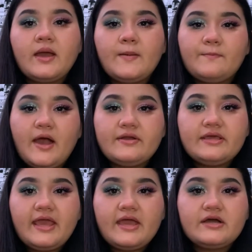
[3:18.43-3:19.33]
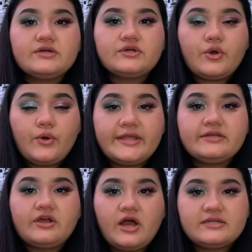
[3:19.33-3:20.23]
Mauna Kea
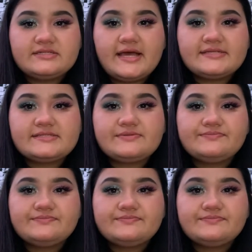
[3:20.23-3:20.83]
Coin Contest.